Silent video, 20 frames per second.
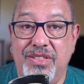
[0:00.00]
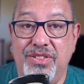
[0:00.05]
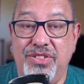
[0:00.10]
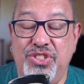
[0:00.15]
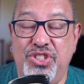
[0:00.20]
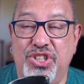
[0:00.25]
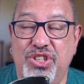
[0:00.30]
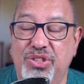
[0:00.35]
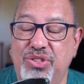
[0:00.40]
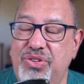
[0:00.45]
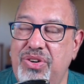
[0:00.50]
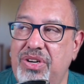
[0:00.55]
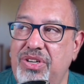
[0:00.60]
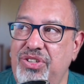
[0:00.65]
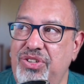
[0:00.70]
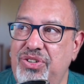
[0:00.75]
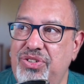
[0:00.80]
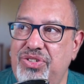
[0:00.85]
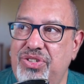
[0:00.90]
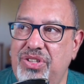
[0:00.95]
Children
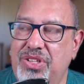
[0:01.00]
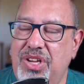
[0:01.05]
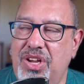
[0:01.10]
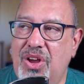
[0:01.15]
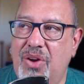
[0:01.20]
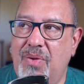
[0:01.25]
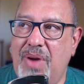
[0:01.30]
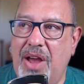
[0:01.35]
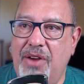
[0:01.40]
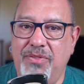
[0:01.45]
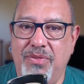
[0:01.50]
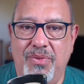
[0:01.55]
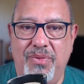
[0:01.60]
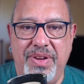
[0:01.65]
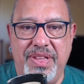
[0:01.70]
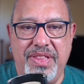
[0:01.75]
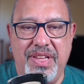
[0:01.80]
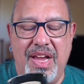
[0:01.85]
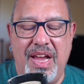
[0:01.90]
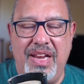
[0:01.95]
usually go out
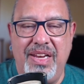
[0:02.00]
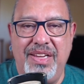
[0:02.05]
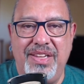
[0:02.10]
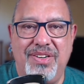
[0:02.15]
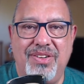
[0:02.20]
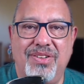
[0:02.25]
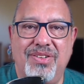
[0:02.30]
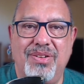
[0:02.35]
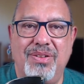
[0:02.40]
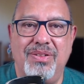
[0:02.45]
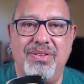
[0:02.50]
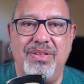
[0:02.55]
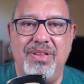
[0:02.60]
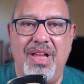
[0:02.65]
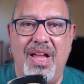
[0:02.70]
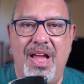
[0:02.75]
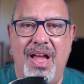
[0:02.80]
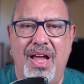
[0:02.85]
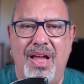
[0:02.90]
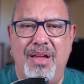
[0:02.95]
with a little
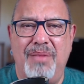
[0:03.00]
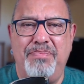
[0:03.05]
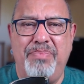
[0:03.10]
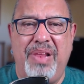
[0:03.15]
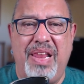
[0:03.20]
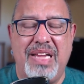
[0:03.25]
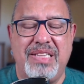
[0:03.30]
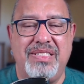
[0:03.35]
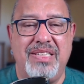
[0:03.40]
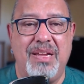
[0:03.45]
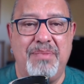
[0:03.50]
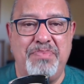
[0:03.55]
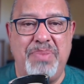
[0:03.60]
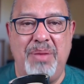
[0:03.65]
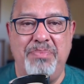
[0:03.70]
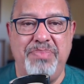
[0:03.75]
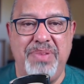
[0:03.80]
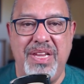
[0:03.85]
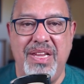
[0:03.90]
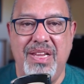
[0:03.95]
plastic
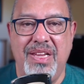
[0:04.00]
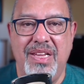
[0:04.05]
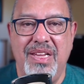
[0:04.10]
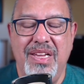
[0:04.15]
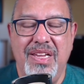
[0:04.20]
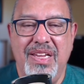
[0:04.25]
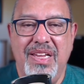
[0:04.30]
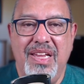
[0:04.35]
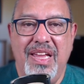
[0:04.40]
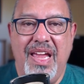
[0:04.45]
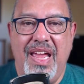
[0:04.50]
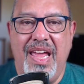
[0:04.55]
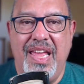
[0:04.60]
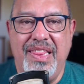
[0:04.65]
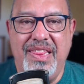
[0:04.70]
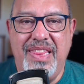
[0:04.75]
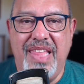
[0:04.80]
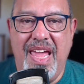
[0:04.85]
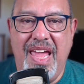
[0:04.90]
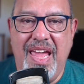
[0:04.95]
pumpkin,
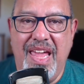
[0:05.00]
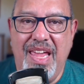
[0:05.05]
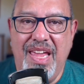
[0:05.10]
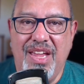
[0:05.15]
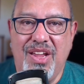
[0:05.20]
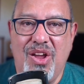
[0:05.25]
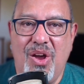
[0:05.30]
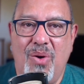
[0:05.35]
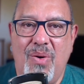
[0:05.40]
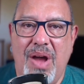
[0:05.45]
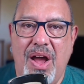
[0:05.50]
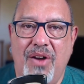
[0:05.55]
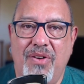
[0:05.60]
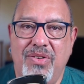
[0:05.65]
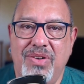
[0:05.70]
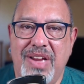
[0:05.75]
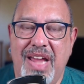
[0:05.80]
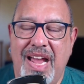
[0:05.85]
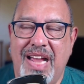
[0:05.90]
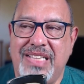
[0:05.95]
and they go
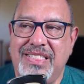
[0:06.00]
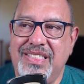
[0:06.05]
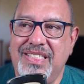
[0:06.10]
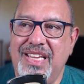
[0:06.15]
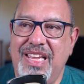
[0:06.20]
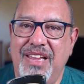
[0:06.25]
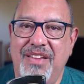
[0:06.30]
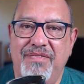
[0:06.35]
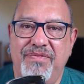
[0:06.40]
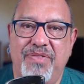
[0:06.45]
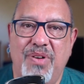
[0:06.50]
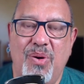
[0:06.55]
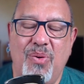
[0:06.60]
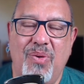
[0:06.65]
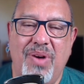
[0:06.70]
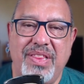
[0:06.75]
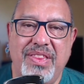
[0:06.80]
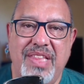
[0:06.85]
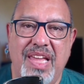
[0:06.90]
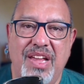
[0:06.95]
out asking for
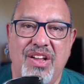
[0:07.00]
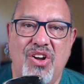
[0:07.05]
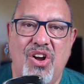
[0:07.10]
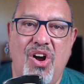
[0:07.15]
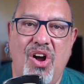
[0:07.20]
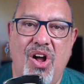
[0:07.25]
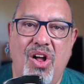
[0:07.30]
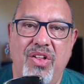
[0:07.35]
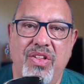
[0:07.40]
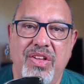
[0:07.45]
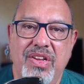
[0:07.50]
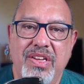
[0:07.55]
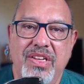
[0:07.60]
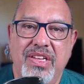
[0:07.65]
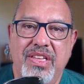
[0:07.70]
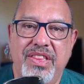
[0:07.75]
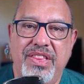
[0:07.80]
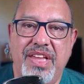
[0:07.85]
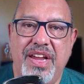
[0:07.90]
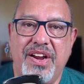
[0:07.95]
what they call
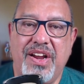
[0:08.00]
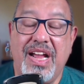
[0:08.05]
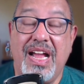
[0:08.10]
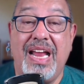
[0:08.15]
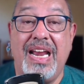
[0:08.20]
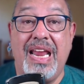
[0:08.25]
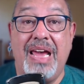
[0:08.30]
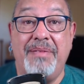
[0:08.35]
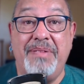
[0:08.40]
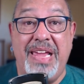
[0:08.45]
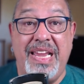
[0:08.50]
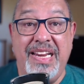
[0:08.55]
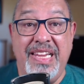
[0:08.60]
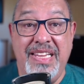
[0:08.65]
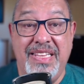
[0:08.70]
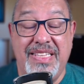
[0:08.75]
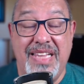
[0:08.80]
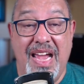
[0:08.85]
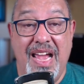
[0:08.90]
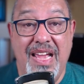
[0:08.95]
their
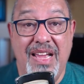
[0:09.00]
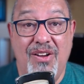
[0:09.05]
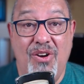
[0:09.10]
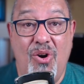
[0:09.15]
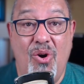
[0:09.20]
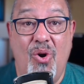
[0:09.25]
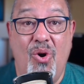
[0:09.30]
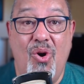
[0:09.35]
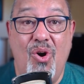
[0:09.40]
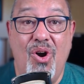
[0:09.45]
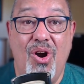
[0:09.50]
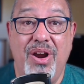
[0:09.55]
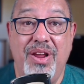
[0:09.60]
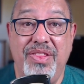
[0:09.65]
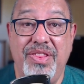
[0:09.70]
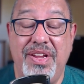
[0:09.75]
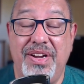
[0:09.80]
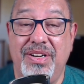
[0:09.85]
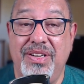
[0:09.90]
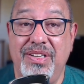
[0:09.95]
calaverita, or
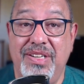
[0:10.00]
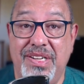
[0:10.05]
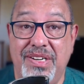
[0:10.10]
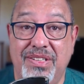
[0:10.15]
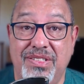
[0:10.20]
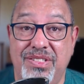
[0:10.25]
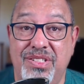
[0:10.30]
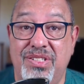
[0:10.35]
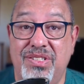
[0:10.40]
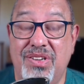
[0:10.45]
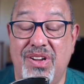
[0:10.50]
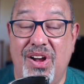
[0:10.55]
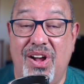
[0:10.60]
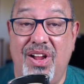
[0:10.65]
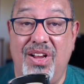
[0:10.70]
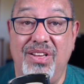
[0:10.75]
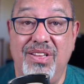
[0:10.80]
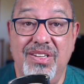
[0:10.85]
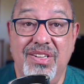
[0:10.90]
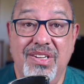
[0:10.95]
their little
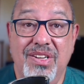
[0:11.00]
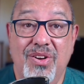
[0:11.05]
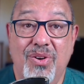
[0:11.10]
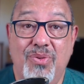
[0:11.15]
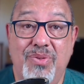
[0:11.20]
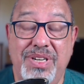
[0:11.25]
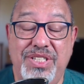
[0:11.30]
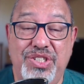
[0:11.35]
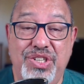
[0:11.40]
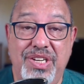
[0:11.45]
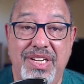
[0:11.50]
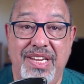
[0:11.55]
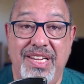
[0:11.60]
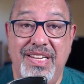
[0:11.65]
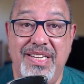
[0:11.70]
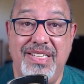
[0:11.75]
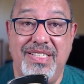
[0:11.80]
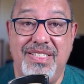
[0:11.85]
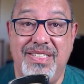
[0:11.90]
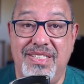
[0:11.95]
skull, which
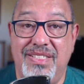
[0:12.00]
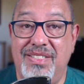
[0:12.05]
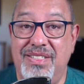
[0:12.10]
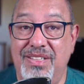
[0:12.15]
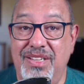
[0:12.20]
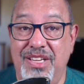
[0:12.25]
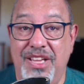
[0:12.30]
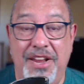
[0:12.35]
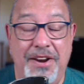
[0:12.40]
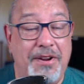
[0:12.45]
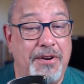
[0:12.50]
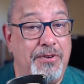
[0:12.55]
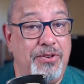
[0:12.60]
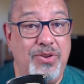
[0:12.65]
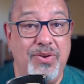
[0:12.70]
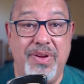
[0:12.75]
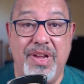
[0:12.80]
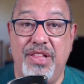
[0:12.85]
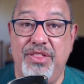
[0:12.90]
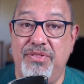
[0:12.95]
is, you know,
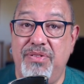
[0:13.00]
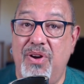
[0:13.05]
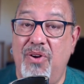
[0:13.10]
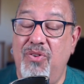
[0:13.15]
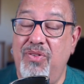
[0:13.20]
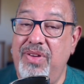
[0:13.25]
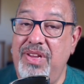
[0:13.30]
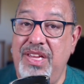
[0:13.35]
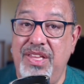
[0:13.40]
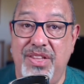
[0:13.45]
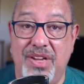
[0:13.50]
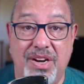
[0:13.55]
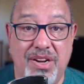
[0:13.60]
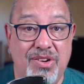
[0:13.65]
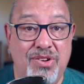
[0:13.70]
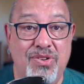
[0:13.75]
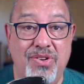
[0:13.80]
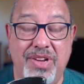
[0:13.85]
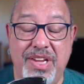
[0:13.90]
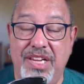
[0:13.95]
you can throw either
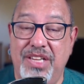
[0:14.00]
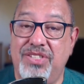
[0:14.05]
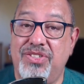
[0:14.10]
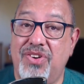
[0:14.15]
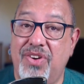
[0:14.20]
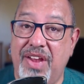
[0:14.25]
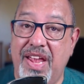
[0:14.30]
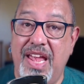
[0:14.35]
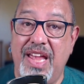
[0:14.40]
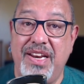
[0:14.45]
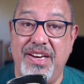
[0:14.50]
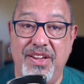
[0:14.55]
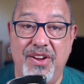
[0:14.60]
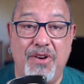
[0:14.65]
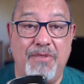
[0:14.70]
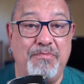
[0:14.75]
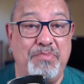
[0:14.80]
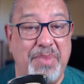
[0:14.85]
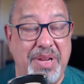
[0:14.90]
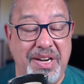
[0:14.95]
cookies or candy
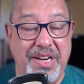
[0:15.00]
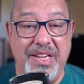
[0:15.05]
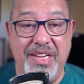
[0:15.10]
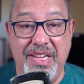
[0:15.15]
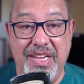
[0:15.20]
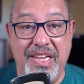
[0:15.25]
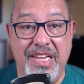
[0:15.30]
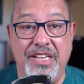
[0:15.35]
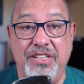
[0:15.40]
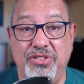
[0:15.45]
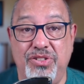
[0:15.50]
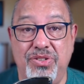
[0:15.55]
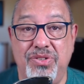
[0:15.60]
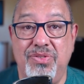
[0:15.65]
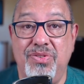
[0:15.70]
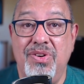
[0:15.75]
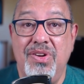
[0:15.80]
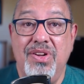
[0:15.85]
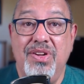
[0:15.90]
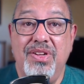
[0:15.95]
or money
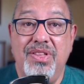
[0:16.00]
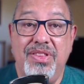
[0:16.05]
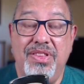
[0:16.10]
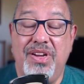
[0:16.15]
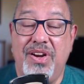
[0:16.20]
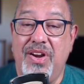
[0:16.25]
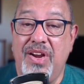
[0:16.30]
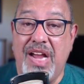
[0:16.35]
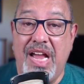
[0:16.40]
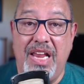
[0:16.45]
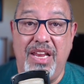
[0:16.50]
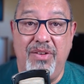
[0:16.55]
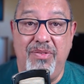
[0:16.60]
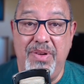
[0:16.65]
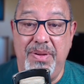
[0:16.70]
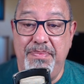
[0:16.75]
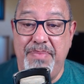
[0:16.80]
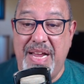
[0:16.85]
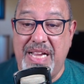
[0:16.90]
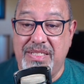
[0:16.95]
into their
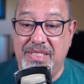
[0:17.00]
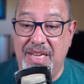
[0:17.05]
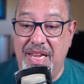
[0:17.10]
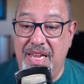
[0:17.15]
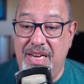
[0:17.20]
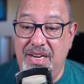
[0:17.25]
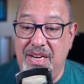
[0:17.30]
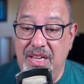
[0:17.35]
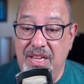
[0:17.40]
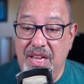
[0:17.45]
Halloween basket.